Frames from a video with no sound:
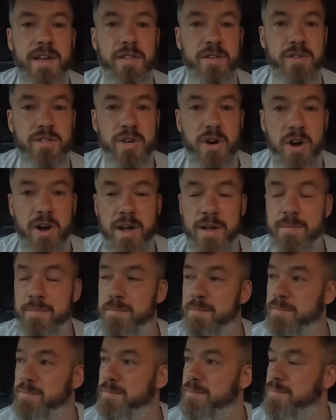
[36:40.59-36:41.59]
At the
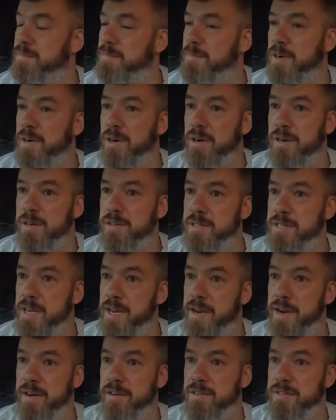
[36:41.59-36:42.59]
time,
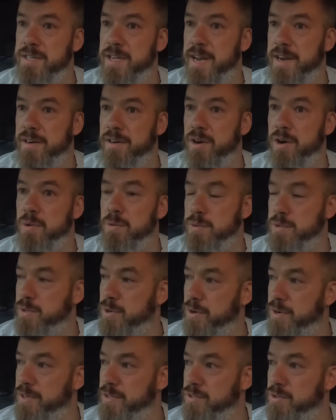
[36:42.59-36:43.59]
sitting there in a tent, I was
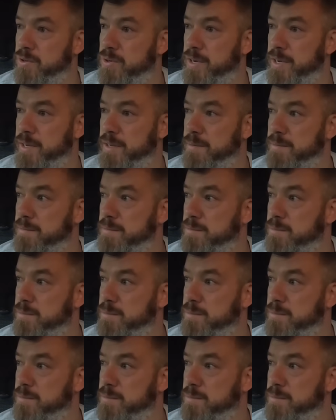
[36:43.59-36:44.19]
not enjoying it,